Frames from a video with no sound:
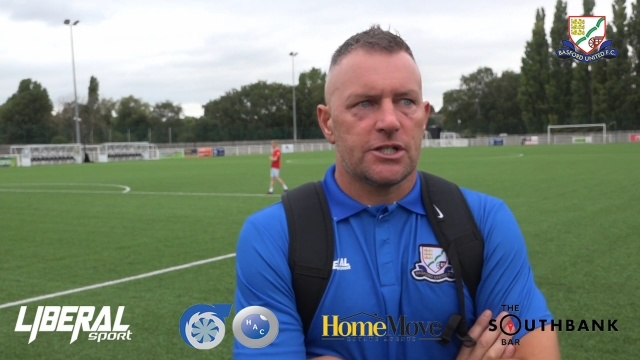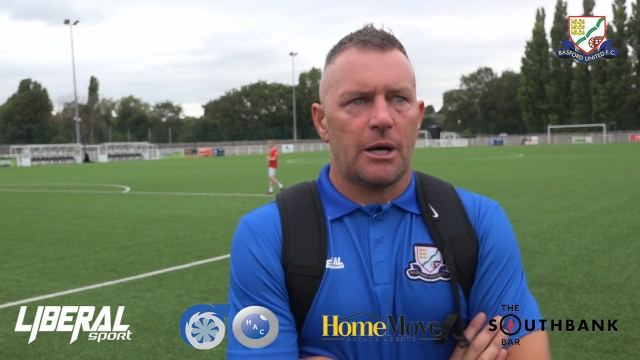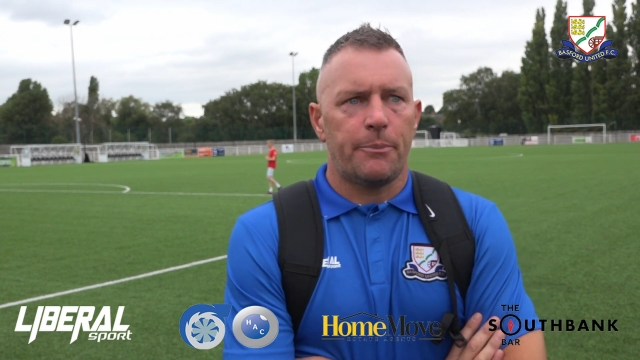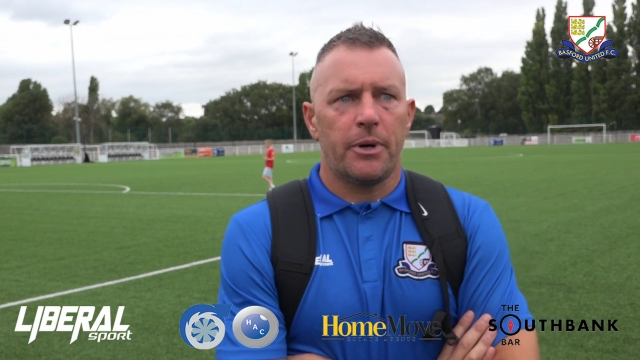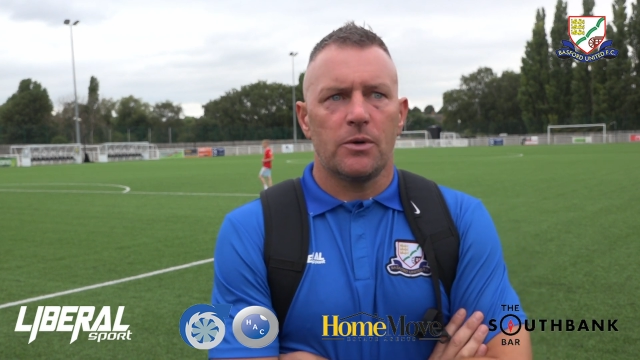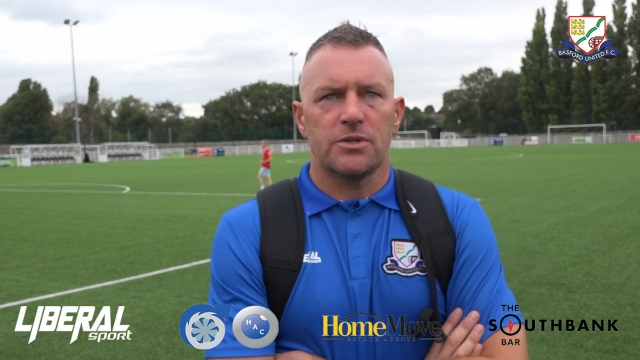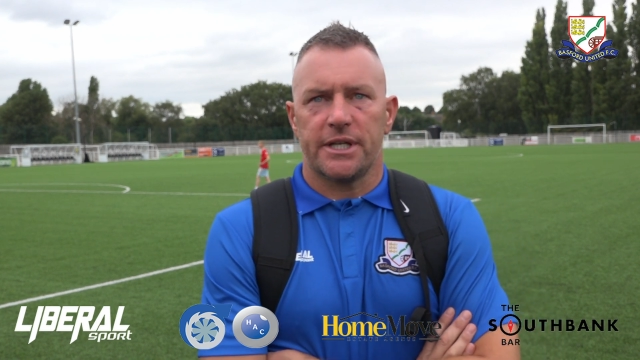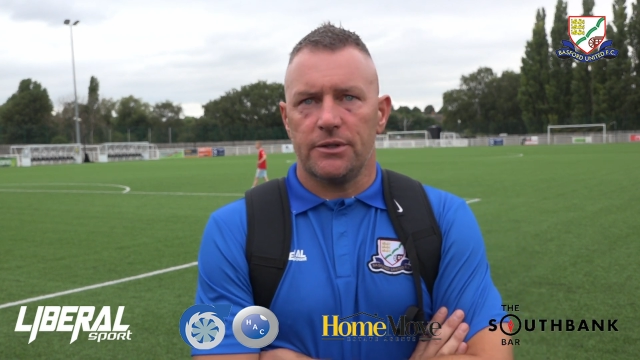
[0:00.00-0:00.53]

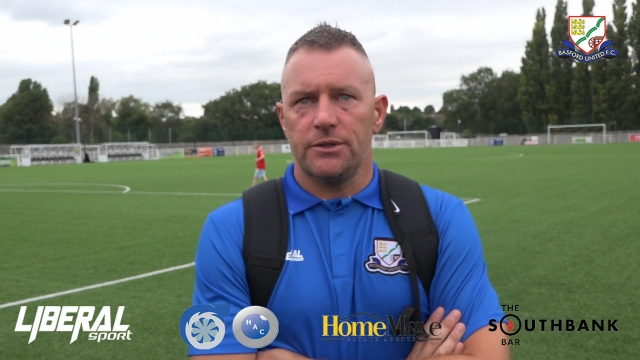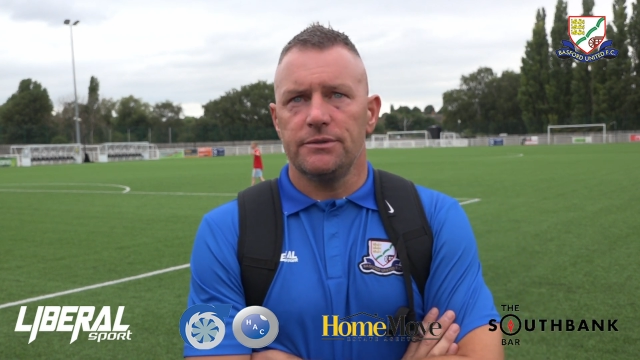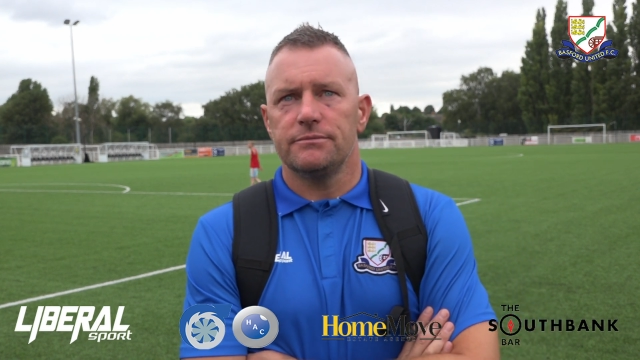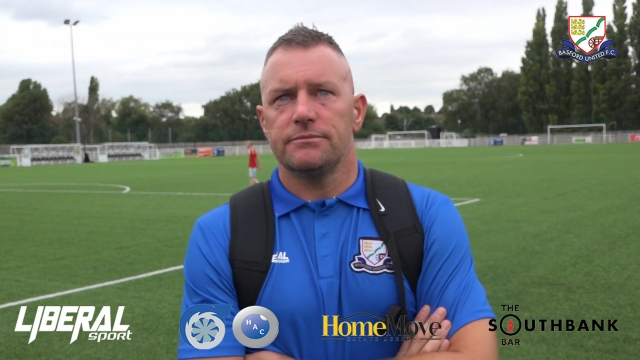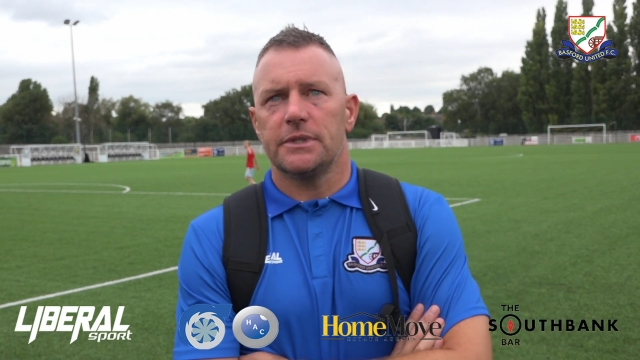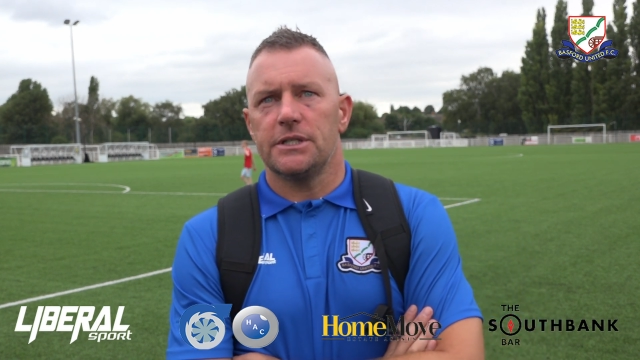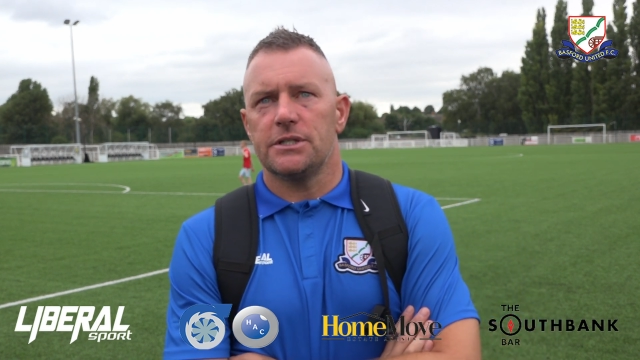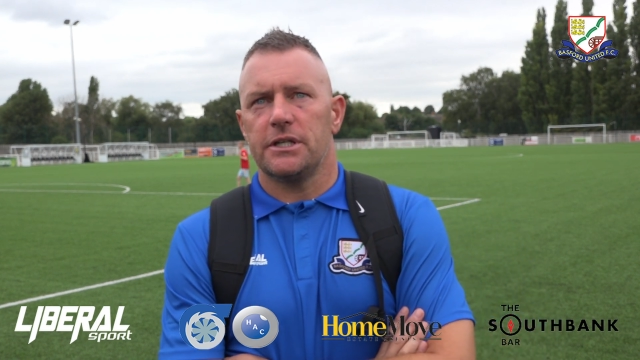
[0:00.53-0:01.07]
Chapo's ill,
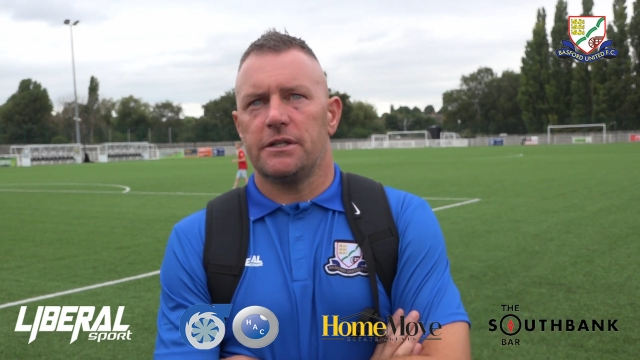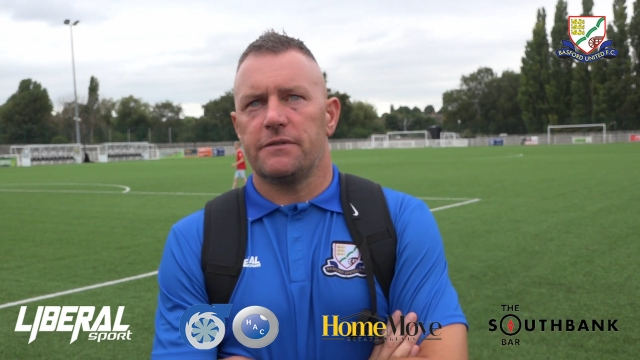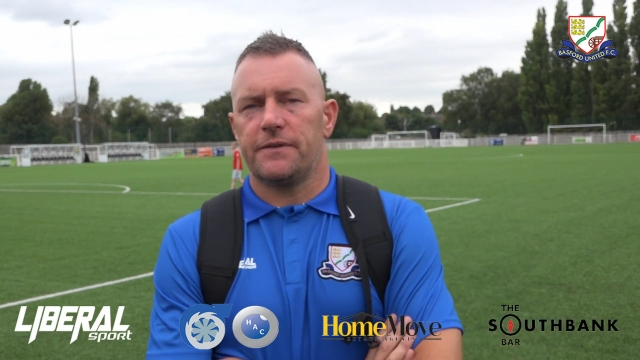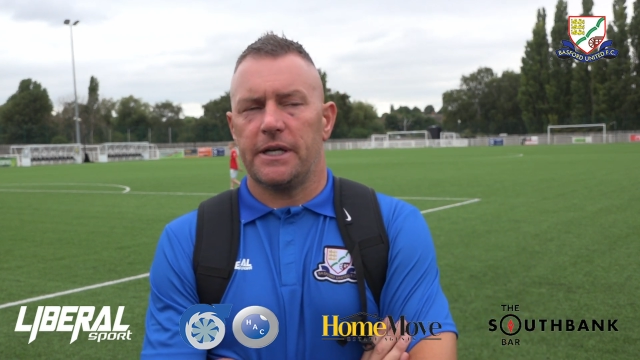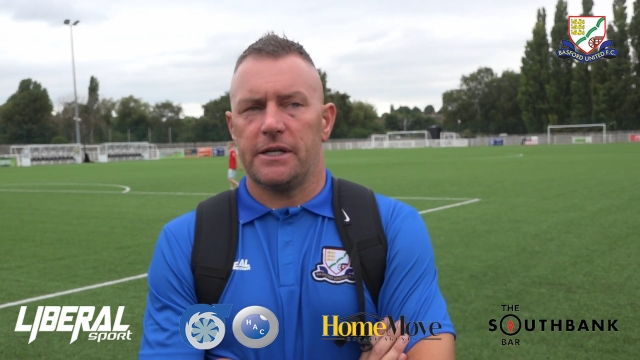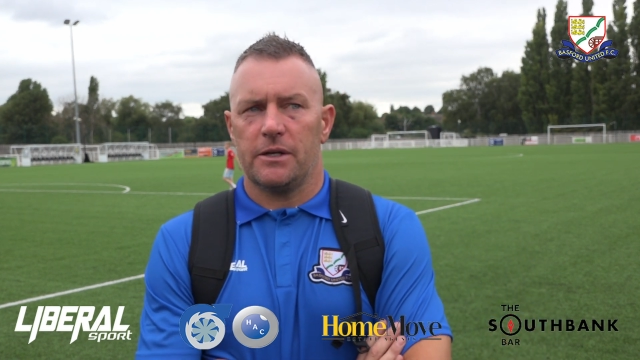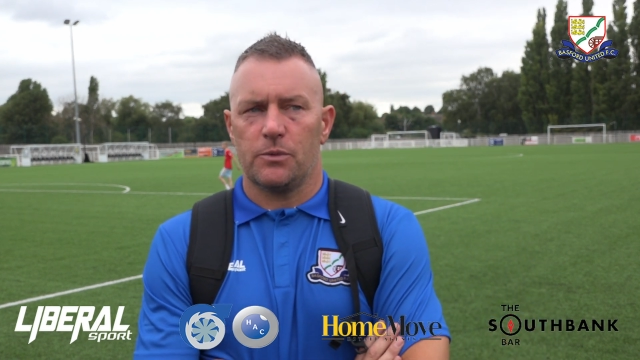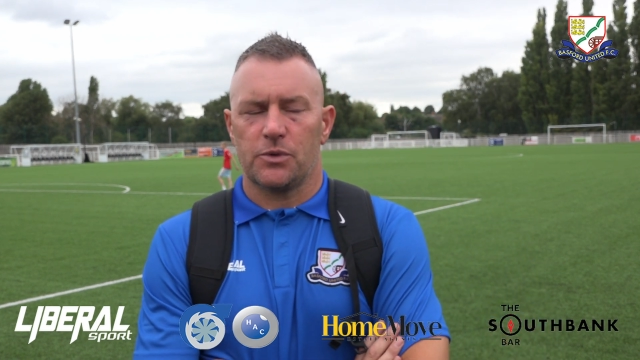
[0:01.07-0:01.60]
he
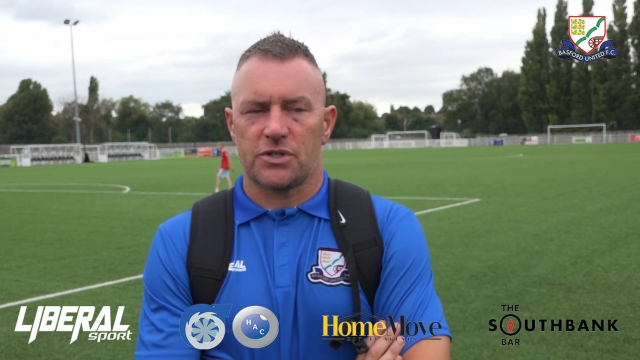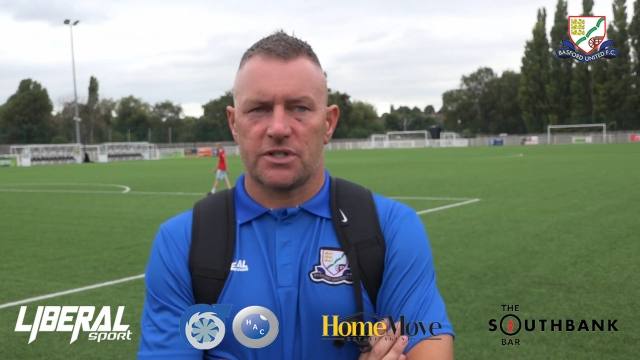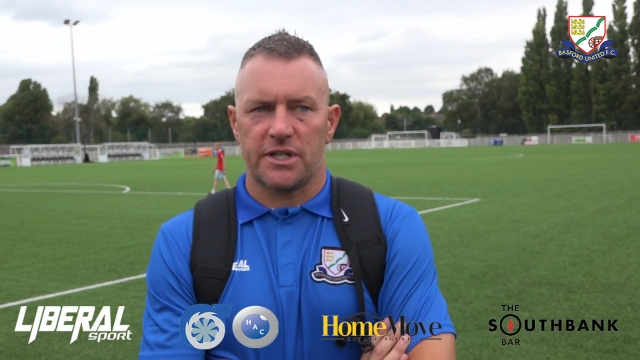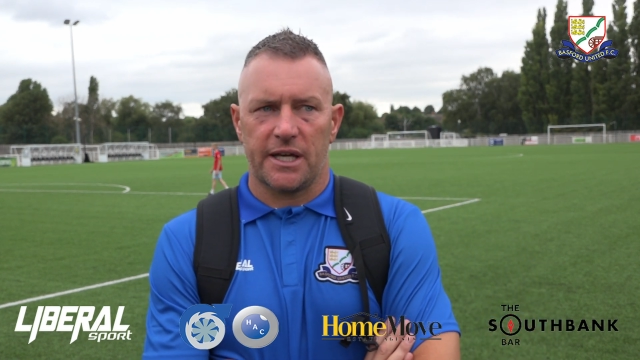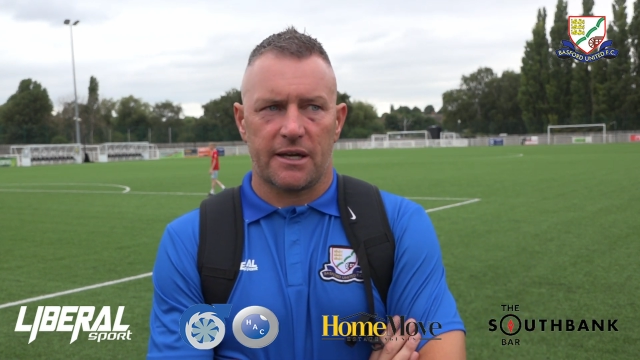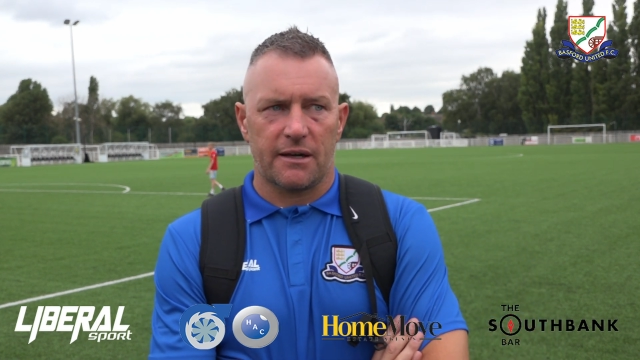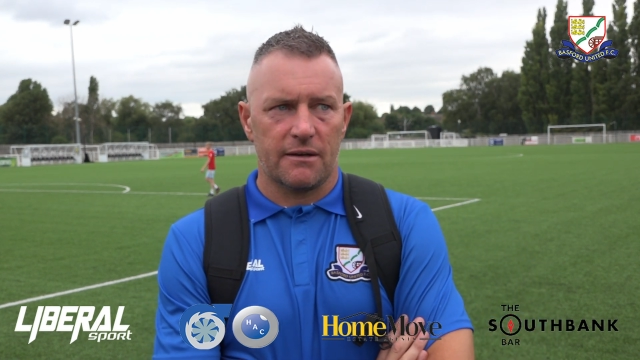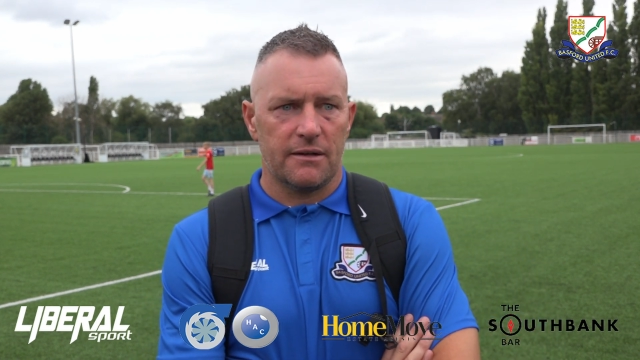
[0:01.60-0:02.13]
was sick,